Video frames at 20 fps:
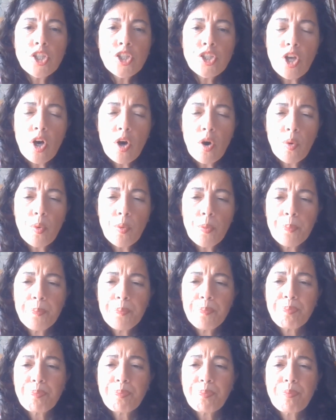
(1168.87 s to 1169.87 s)
So,
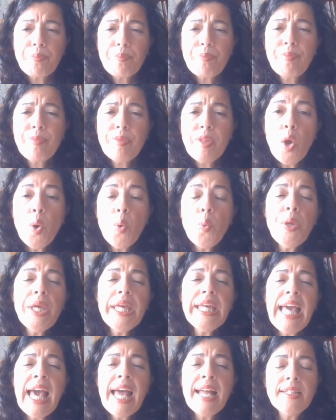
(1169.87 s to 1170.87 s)
we
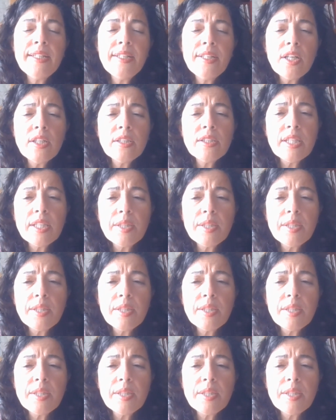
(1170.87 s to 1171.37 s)
cannot